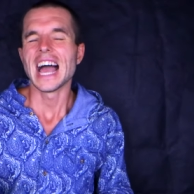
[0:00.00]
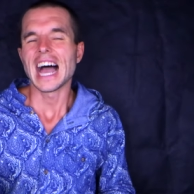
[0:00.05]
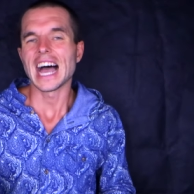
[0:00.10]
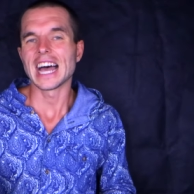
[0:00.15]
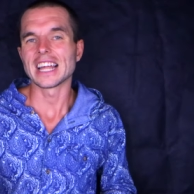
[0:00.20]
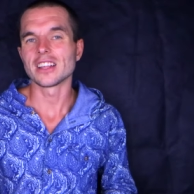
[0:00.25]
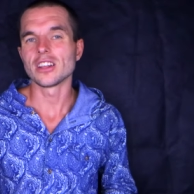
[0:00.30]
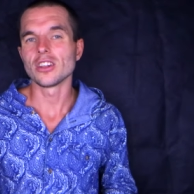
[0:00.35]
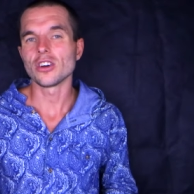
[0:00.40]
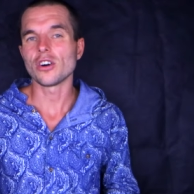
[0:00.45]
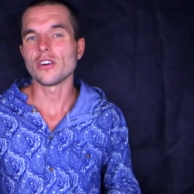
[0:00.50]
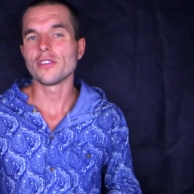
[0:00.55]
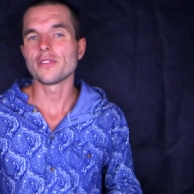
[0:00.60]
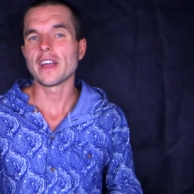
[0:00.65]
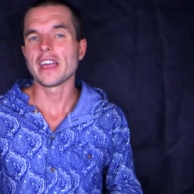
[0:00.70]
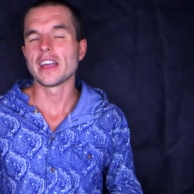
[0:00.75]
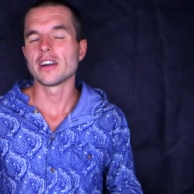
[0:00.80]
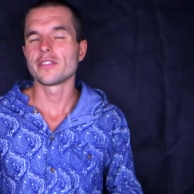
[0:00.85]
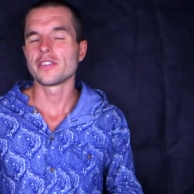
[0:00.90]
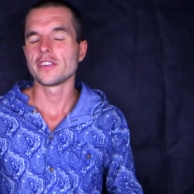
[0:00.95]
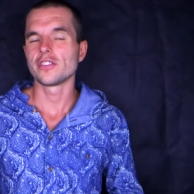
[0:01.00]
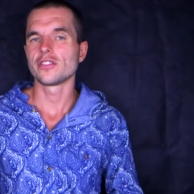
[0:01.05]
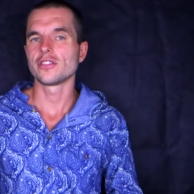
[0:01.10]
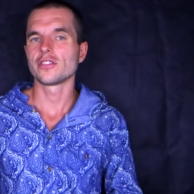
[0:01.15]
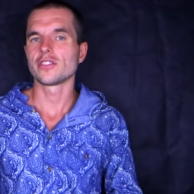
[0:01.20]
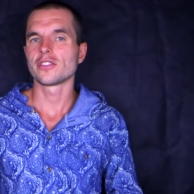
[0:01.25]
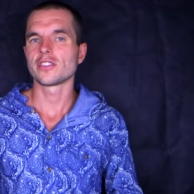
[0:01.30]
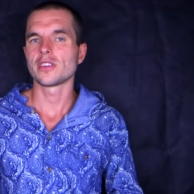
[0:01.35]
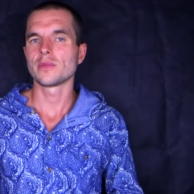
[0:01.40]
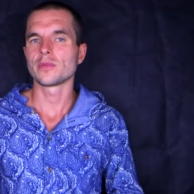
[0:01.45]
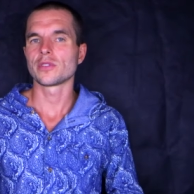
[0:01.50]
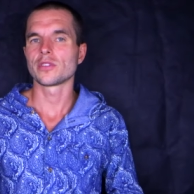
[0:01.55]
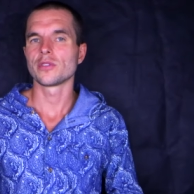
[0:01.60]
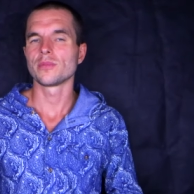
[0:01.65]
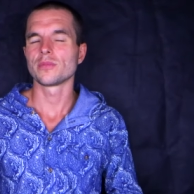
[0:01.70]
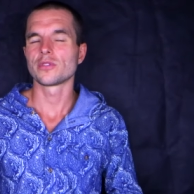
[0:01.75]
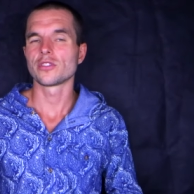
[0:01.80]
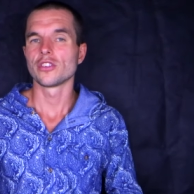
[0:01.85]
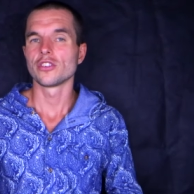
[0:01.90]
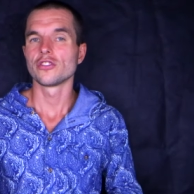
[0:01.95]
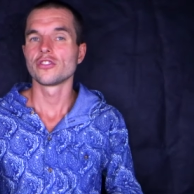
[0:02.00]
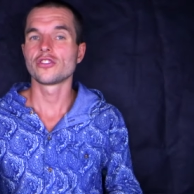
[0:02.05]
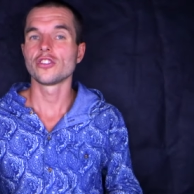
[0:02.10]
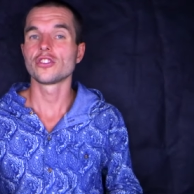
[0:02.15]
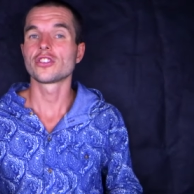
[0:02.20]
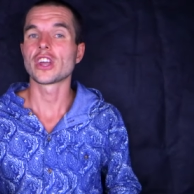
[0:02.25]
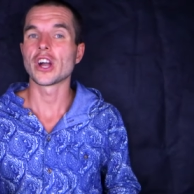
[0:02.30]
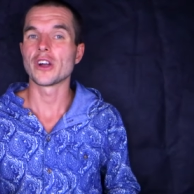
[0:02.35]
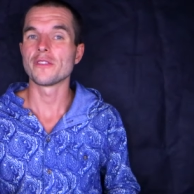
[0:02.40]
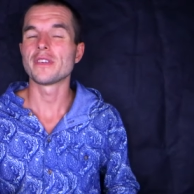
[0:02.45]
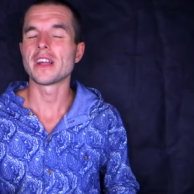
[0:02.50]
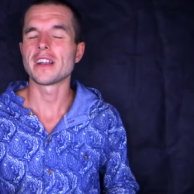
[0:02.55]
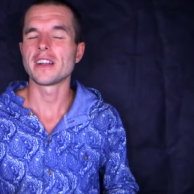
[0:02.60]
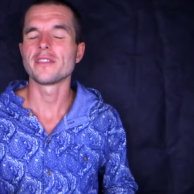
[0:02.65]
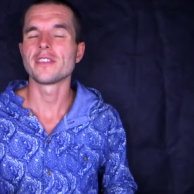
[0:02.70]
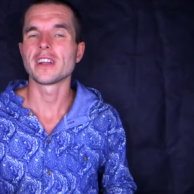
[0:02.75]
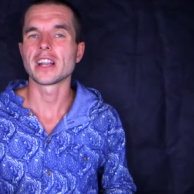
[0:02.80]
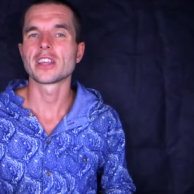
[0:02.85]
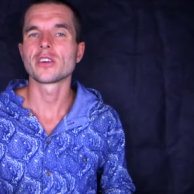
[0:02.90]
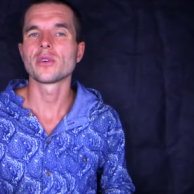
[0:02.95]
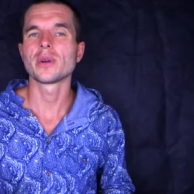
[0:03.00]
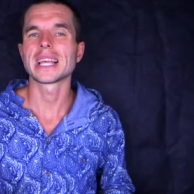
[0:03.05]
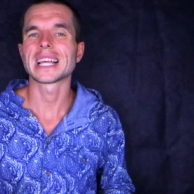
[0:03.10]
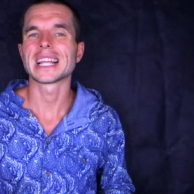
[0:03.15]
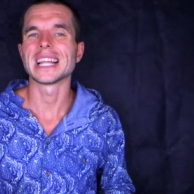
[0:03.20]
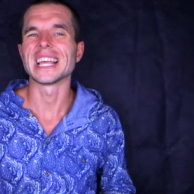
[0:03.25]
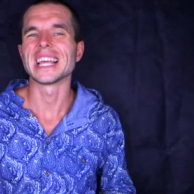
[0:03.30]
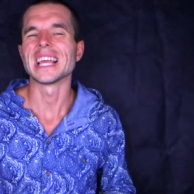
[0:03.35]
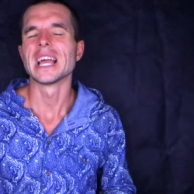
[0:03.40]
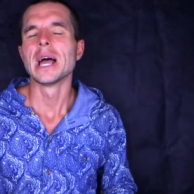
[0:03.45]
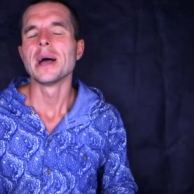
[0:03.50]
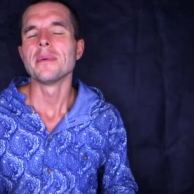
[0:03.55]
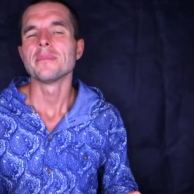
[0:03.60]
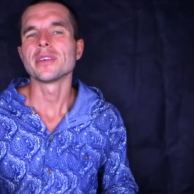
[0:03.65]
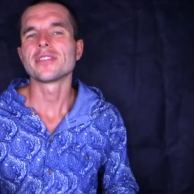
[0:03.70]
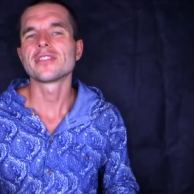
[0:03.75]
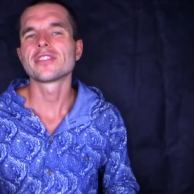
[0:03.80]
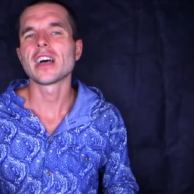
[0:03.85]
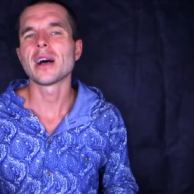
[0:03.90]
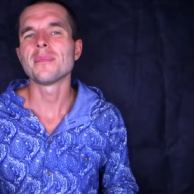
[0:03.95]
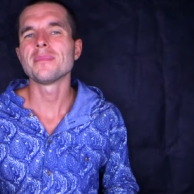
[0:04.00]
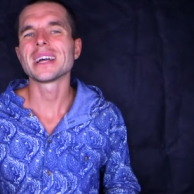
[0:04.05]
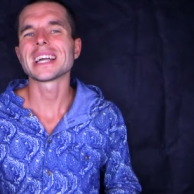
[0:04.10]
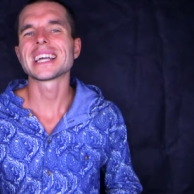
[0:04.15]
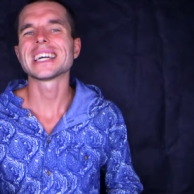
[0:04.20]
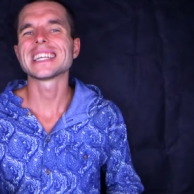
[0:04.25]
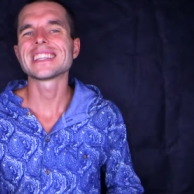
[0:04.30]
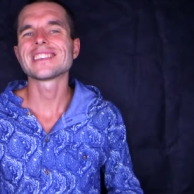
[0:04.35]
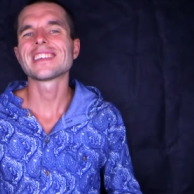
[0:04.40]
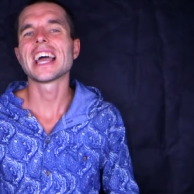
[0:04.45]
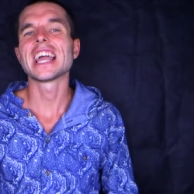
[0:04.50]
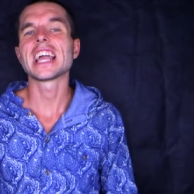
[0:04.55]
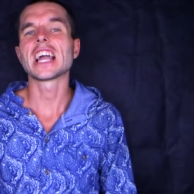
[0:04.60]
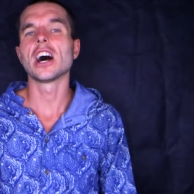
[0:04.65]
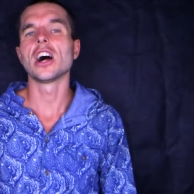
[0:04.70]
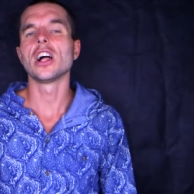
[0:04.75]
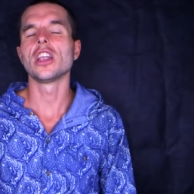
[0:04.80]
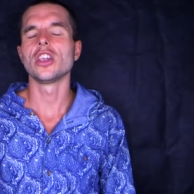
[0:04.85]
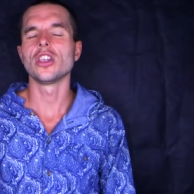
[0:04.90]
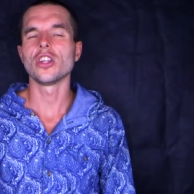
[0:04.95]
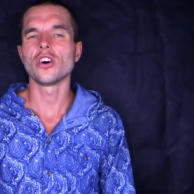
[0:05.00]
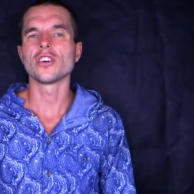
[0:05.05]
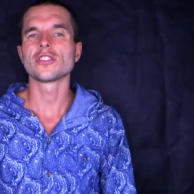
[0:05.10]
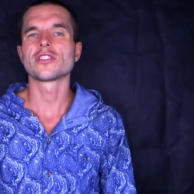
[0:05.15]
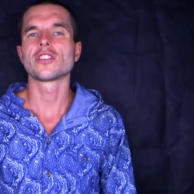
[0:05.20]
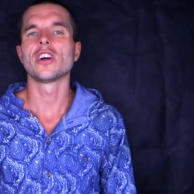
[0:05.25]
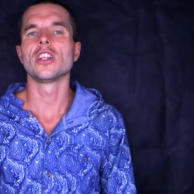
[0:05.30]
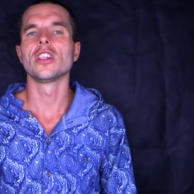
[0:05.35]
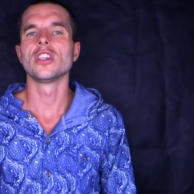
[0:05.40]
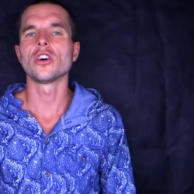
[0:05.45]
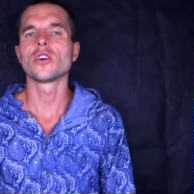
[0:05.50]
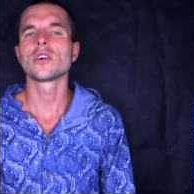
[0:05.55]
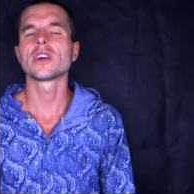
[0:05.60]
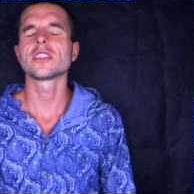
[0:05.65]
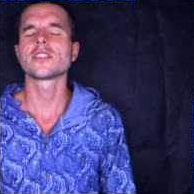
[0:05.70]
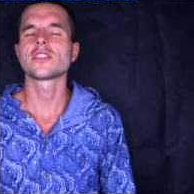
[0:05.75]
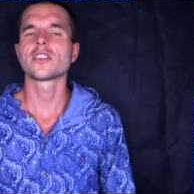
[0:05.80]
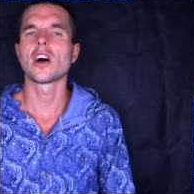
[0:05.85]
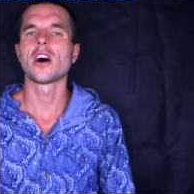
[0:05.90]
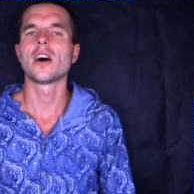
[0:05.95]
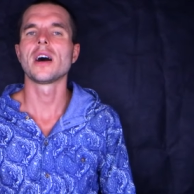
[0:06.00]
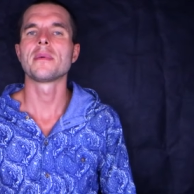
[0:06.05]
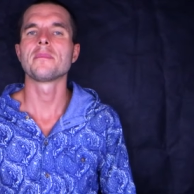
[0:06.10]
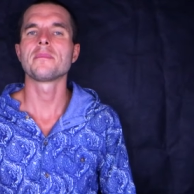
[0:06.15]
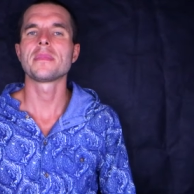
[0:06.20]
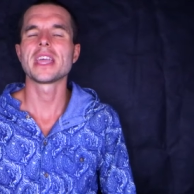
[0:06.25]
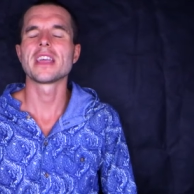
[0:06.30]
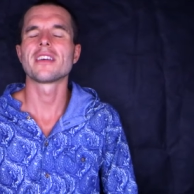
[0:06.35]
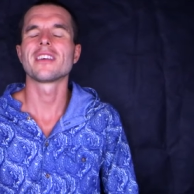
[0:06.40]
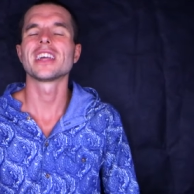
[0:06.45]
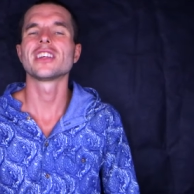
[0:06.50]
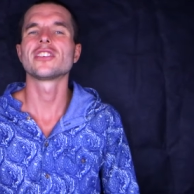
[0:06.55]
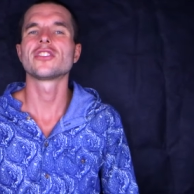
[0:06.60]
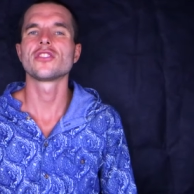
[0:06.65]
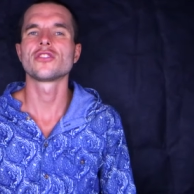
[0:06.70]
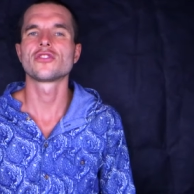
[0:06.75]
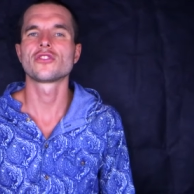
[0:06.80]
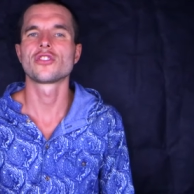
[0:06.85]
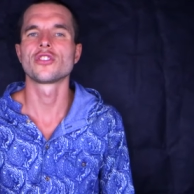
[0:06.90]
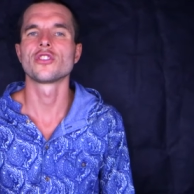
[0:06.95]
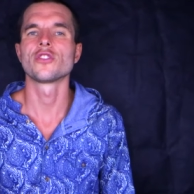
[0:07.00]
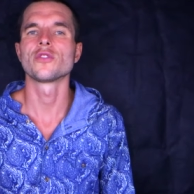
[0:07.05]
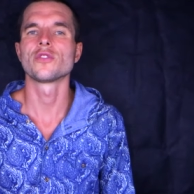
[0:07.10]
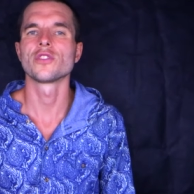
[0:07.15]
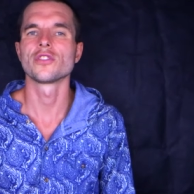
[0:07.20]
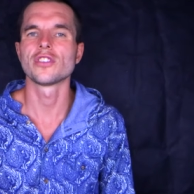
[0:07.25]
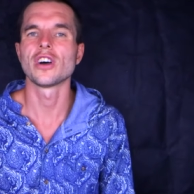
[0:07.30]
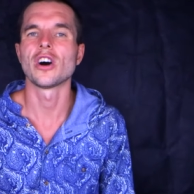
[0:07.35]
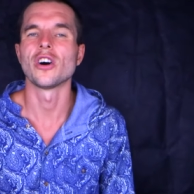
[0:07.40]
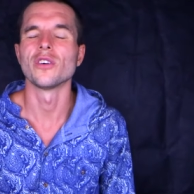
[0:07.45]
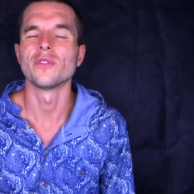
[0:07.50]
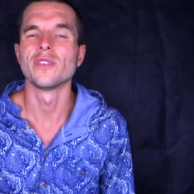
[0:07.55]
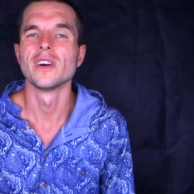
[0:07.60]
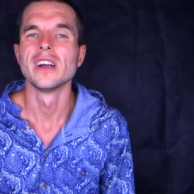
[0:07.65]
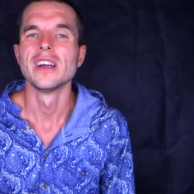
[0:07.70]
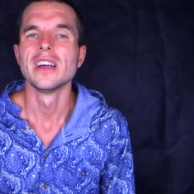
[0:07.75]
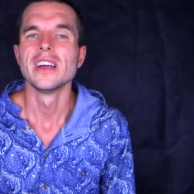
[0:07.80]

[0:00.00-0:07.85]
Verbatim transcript: and a lot of health issues and symptoms should go very, very quickly, but some are going to take a lot longer time period to resolve.